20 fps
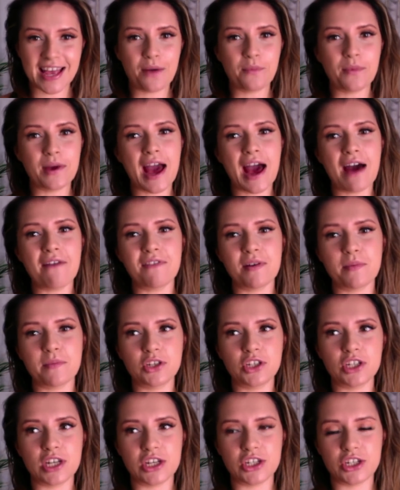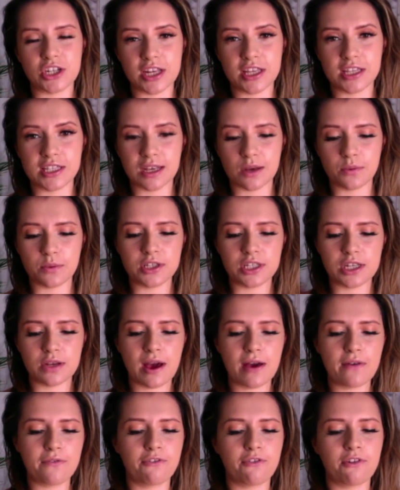And we have the Magician, so we do
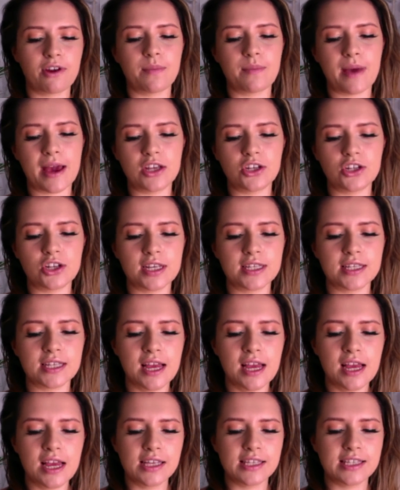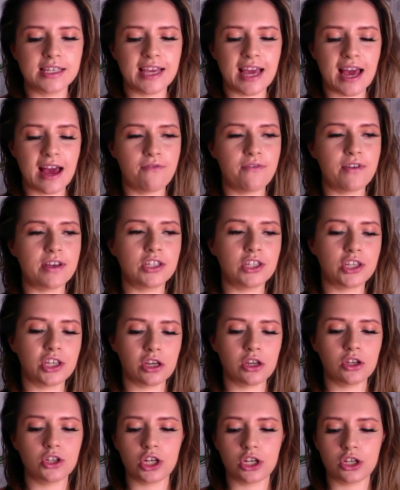have three majors. So yeah, there's
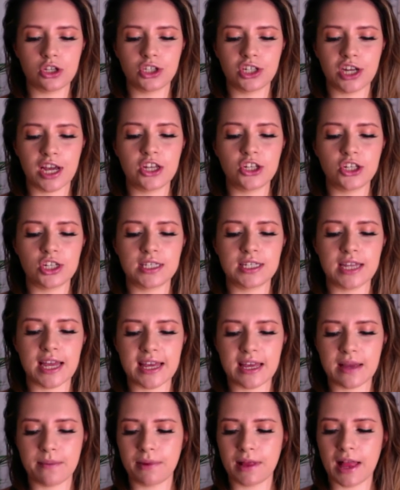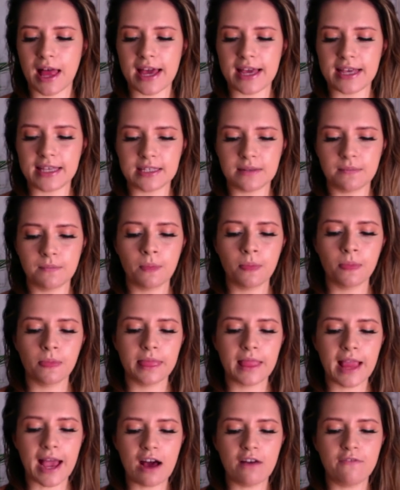huge, huge changes taking place.
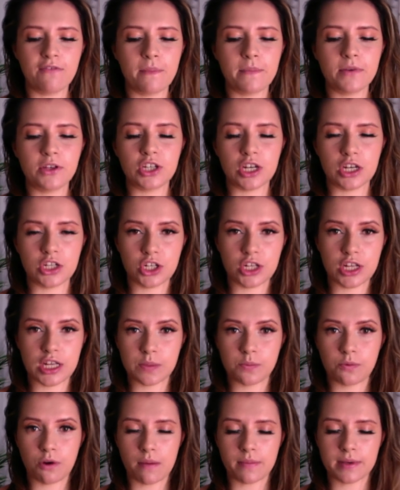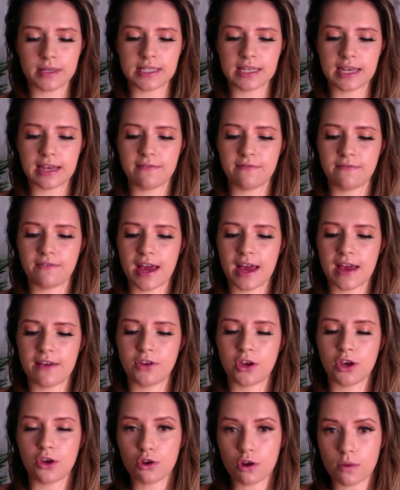Now, the Magician is promising that if
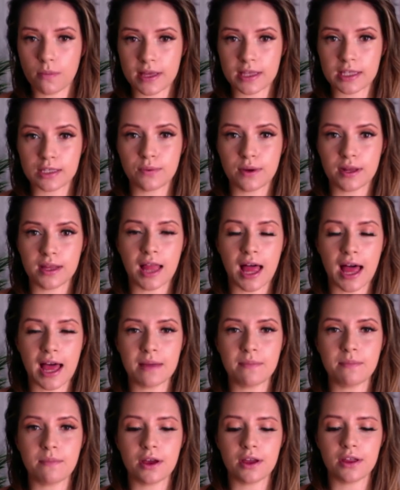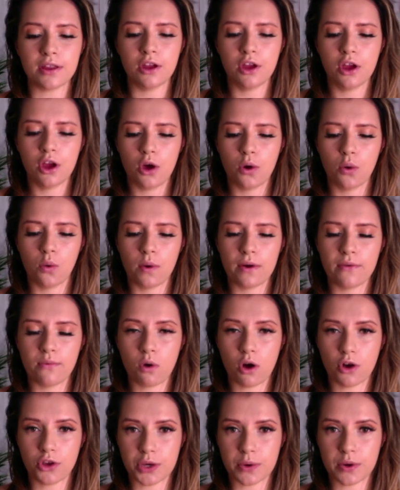you come into alignment with
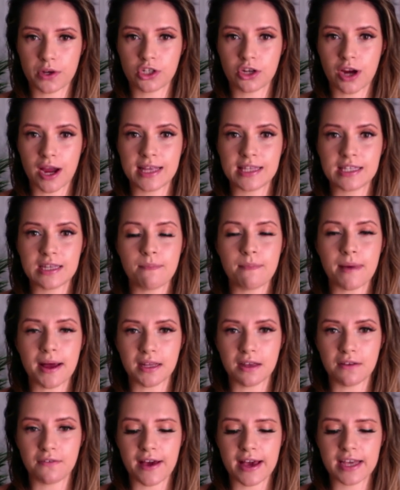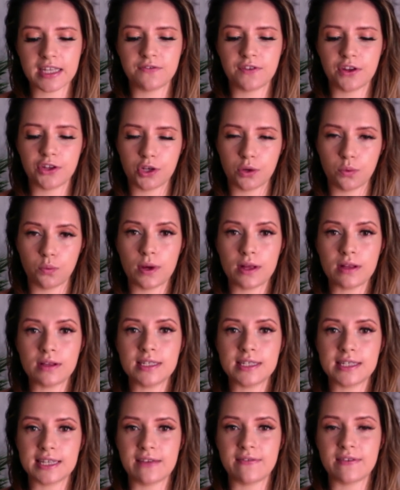what you are trying to manifest, then you will
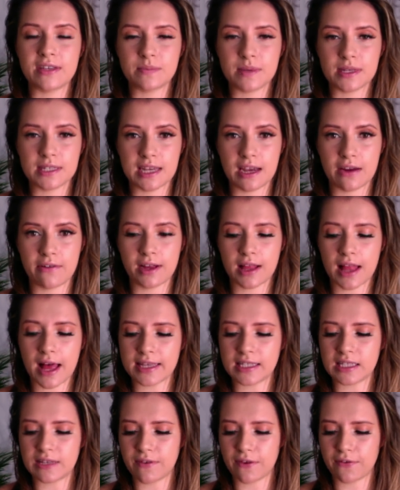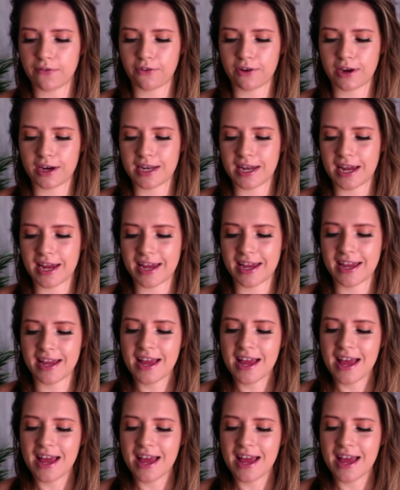see this materialise in the 3D.